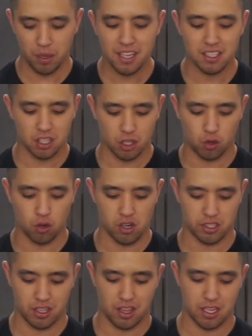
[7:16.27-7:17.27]
Pizza
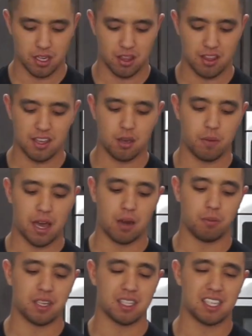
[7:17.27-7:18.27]
crust thin. Think about
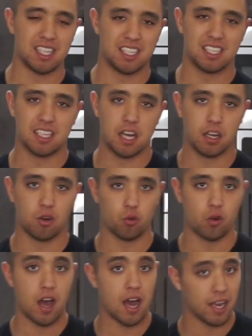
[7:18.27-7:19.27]
it, because this is not going to
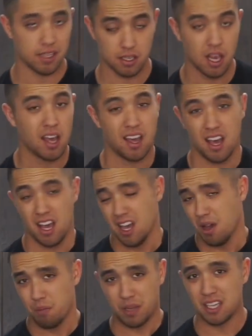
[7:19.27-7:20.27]
rise.
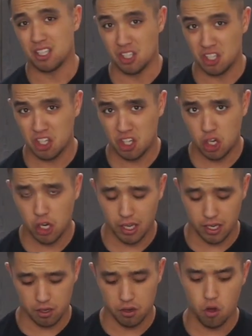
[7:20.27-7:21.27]
Because it's
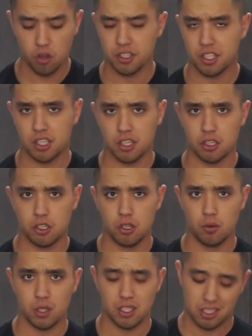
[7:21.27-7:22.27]
chicken. All it's going to
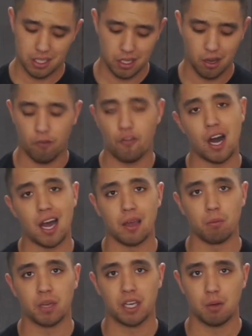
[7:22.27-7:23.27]
do is solidify
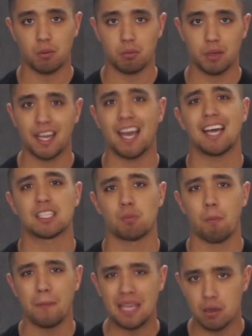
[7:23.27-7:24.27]
and become a big ass
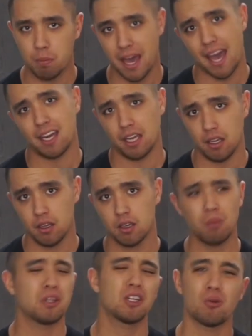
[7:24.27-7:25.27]
meat patty.
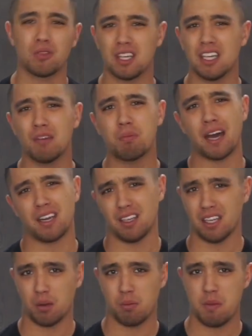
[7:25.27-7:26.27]
Right? But don't think about it
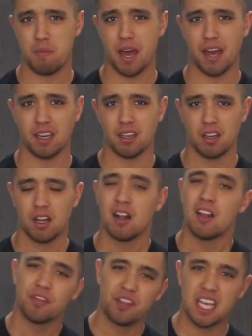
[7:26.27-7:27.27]
like a meat patty.
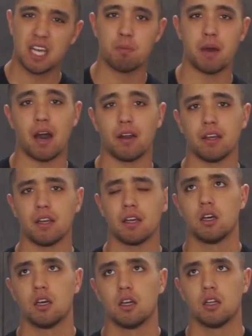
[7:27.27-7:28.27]
Think about it
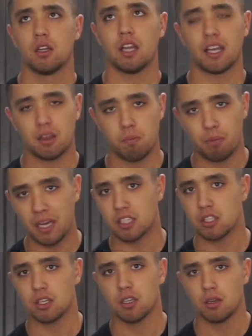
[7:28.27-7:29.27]
like the
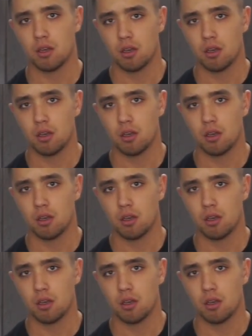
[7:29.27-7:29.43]
best